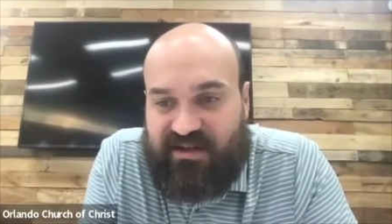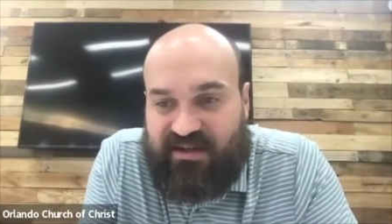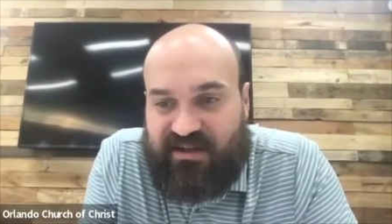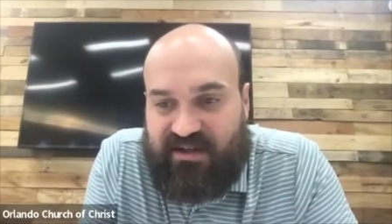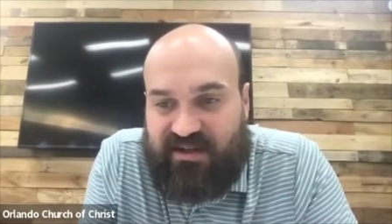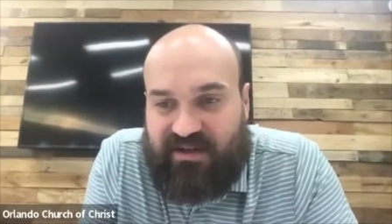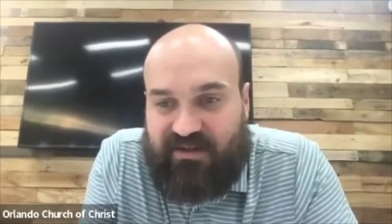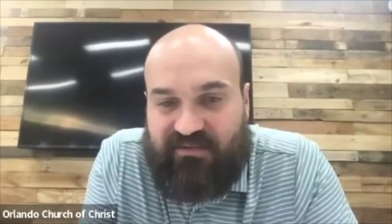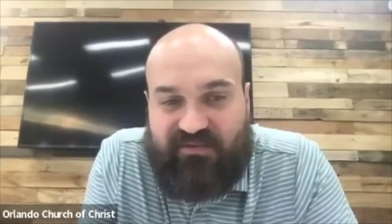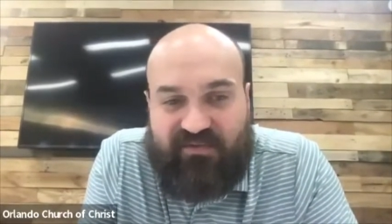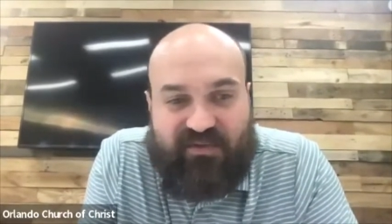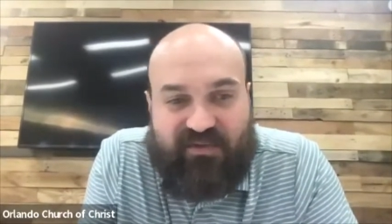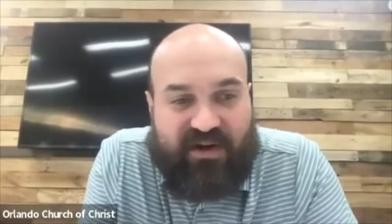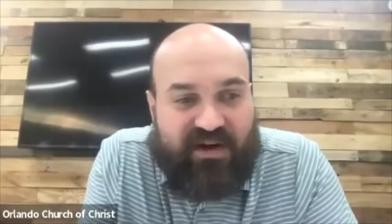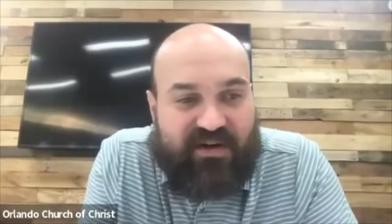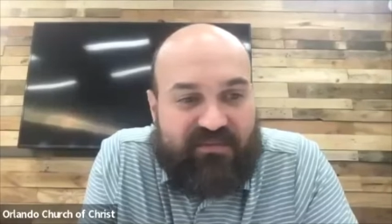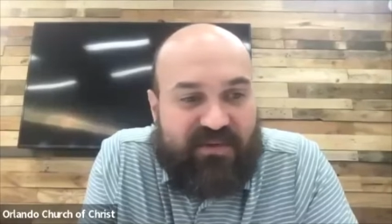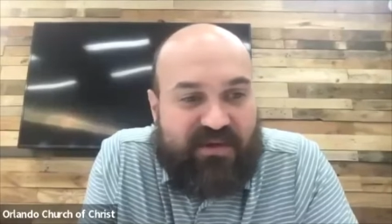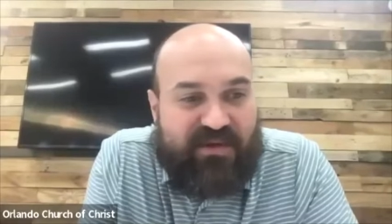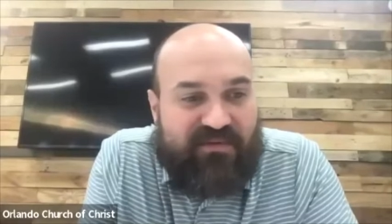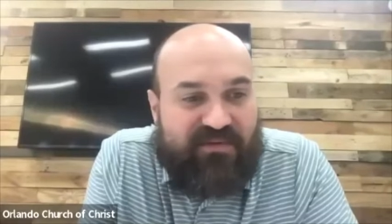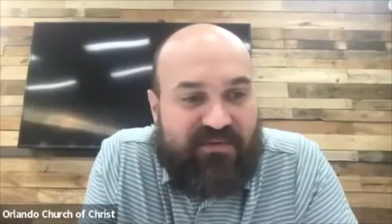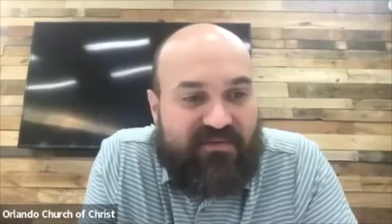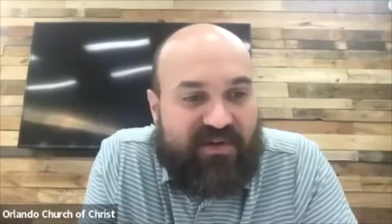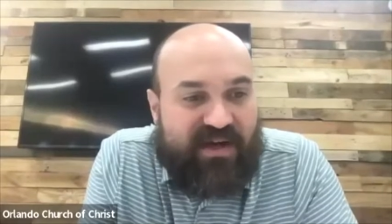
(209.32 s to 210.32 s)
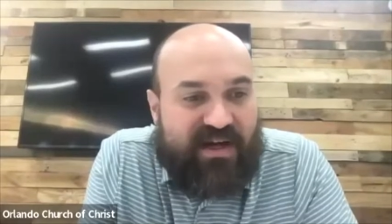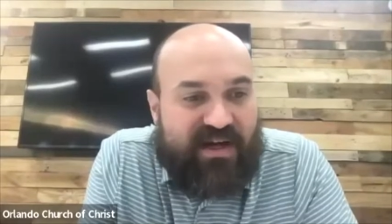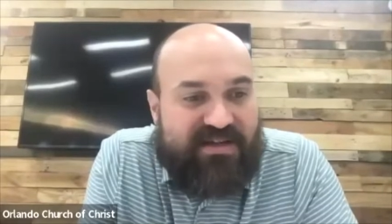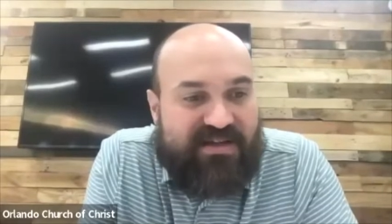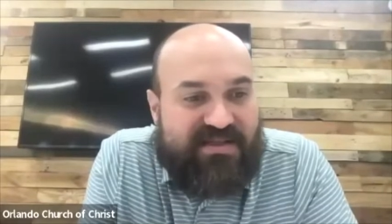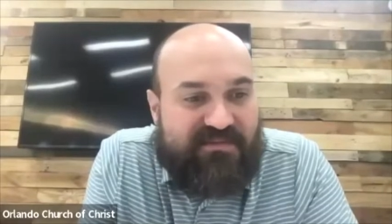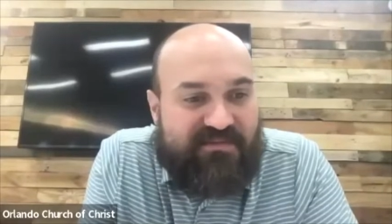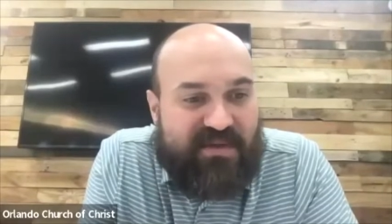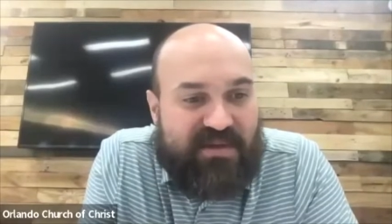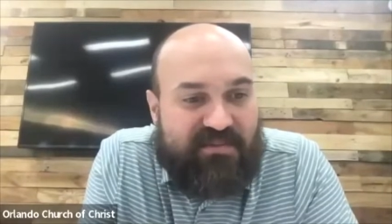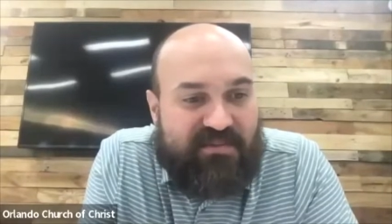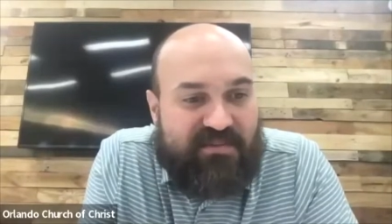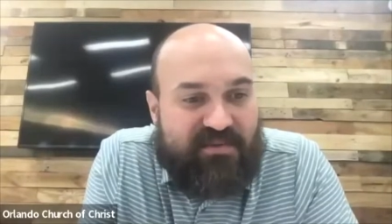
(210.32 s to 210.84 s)
in front. Maybe you've had
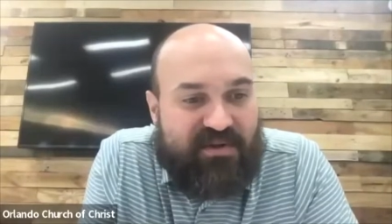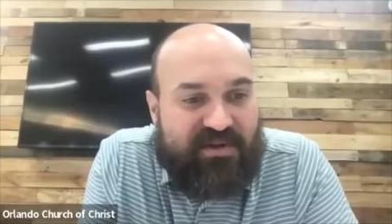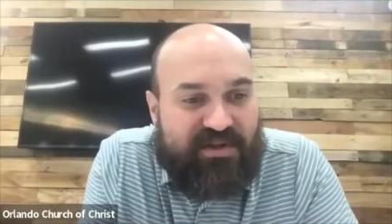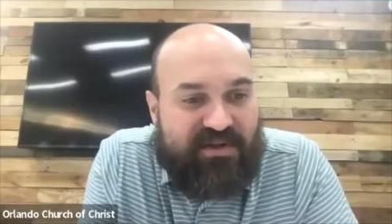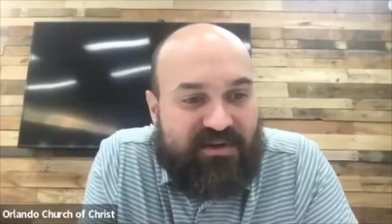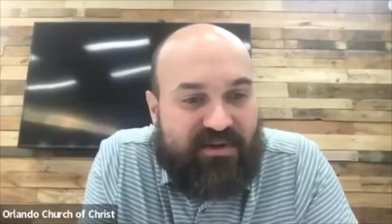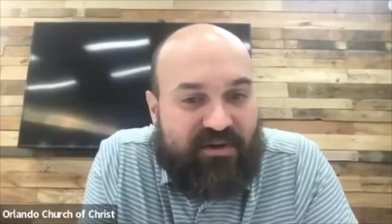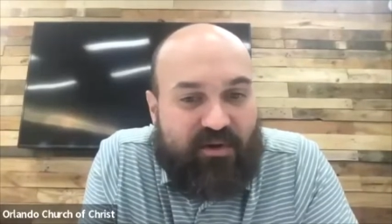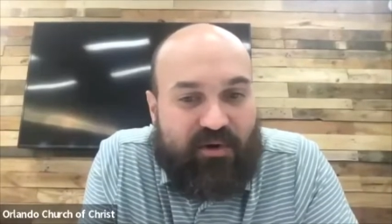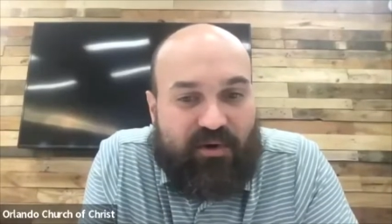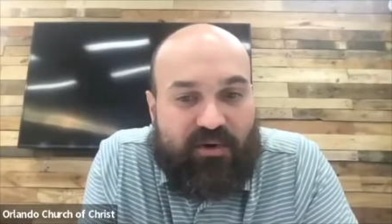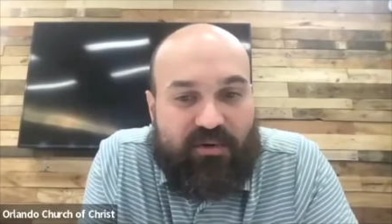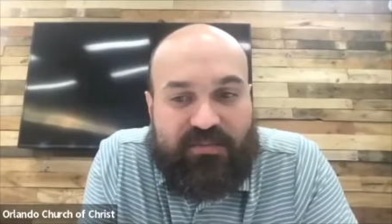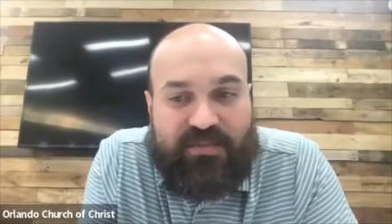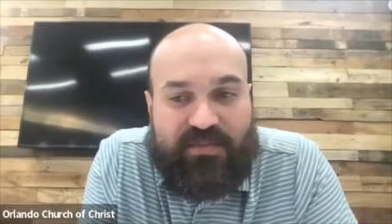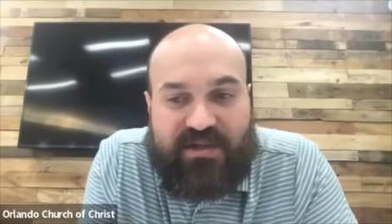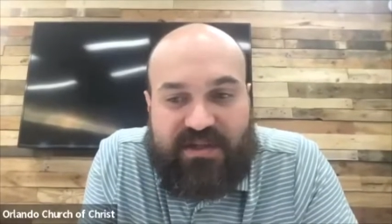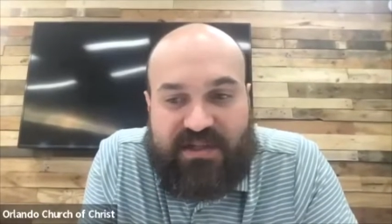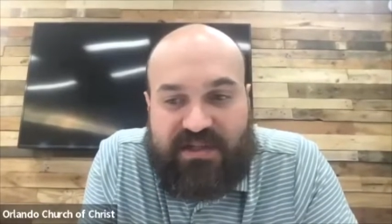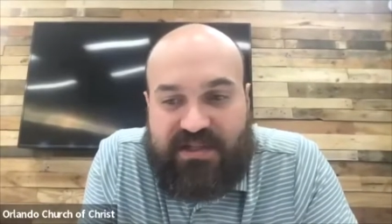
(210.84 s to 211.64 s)
some people in your home.